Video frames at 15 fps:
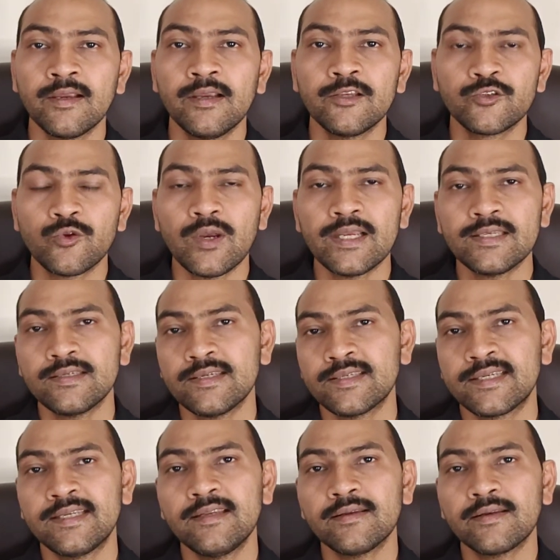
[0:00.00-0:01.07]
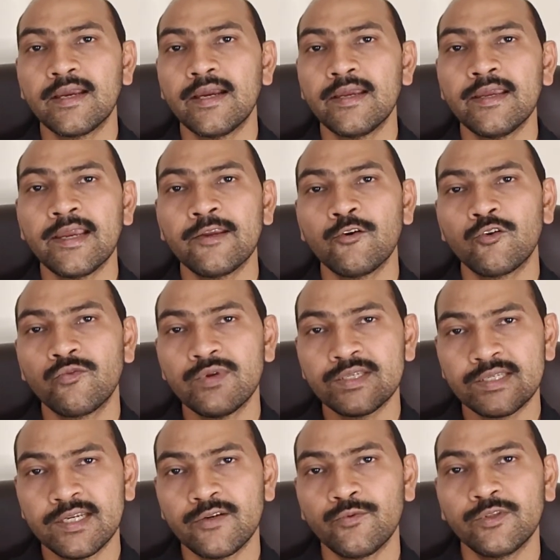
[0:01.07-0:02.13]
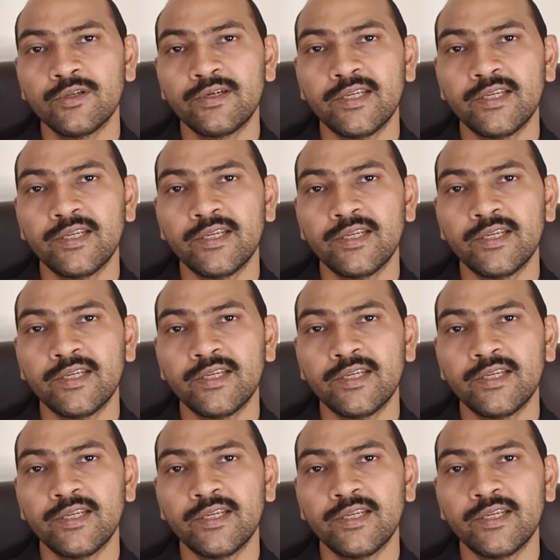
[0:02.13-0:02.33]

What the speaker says: So as a senior guy, I always sit with the